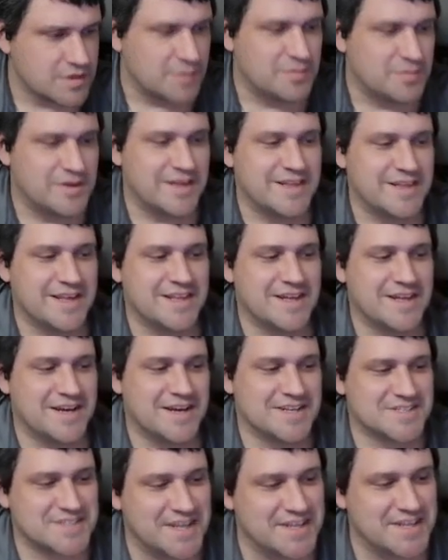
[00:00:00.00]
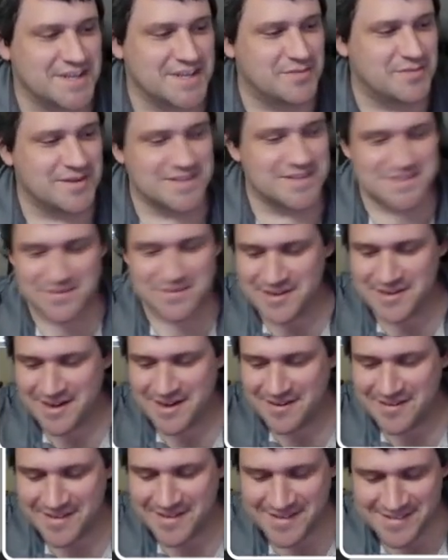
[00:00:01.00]
Completely lost, end up in a different
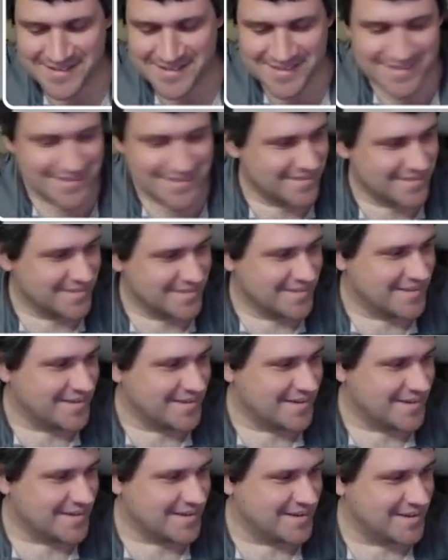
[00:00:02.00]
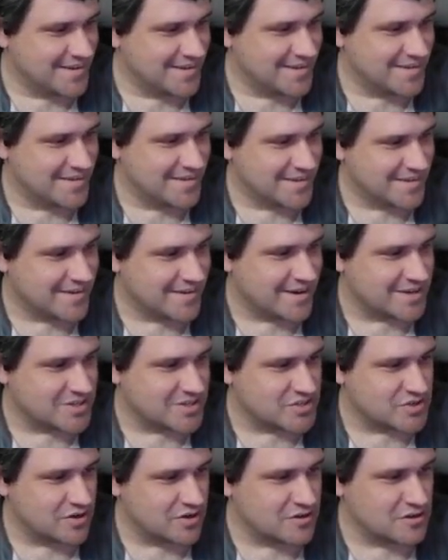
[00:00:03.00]
area. Alright.
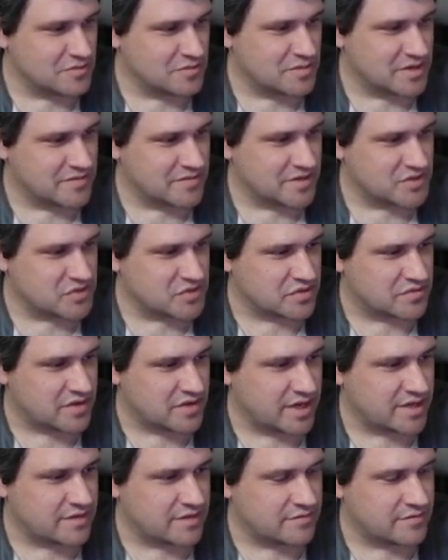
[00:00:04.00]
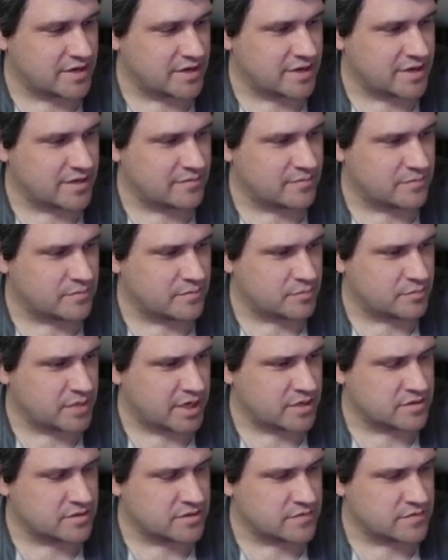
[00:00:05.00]
Struggle, but eventually find it. Find it,
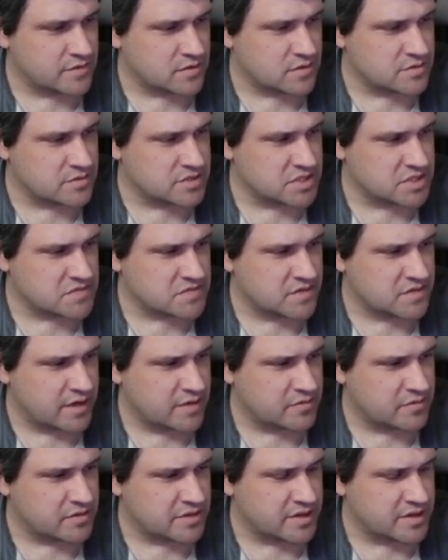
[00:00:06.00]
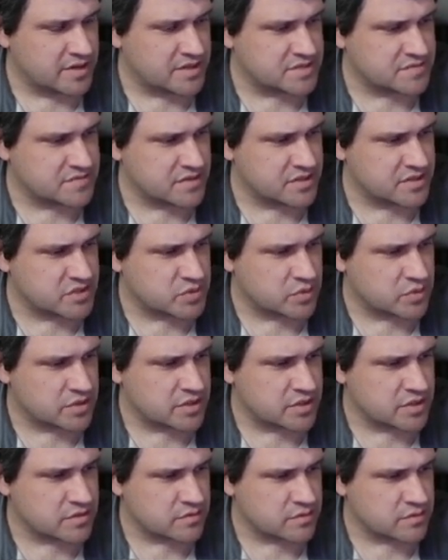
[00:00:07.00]
minor difficulties. Find it with ease. Find a
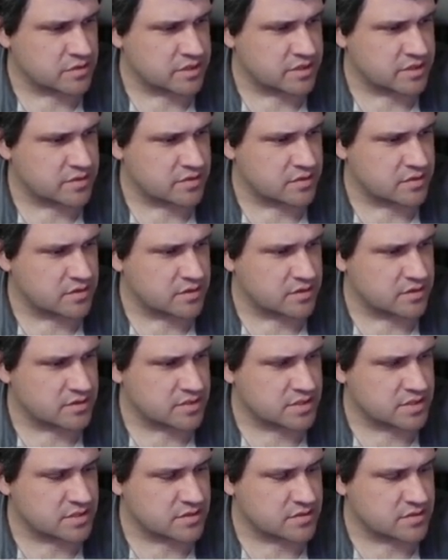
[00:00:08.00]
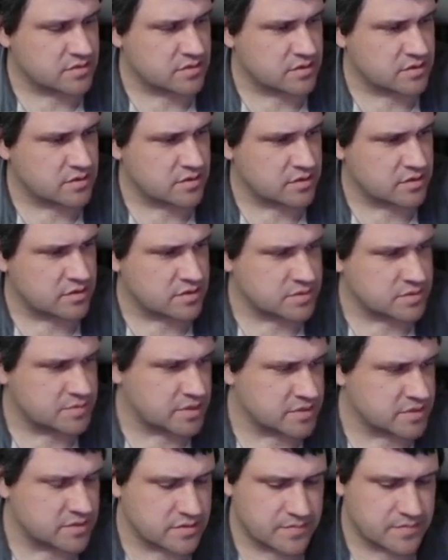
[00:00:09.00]
shortcut. Quicker than
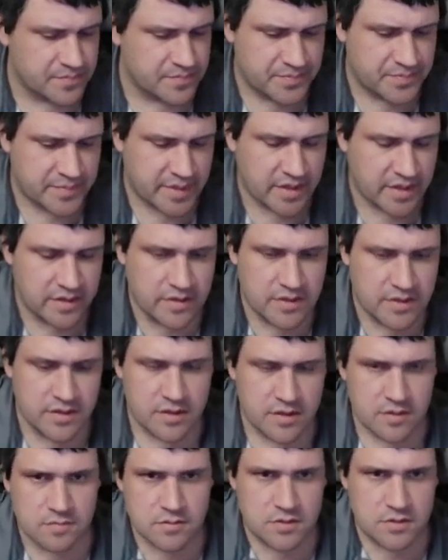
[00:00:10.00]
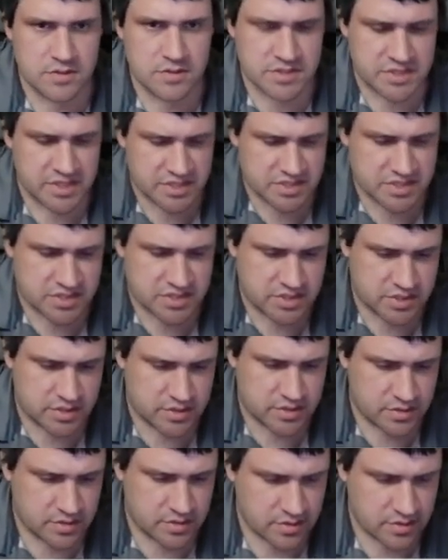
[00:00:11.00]
expected. Roll a 6.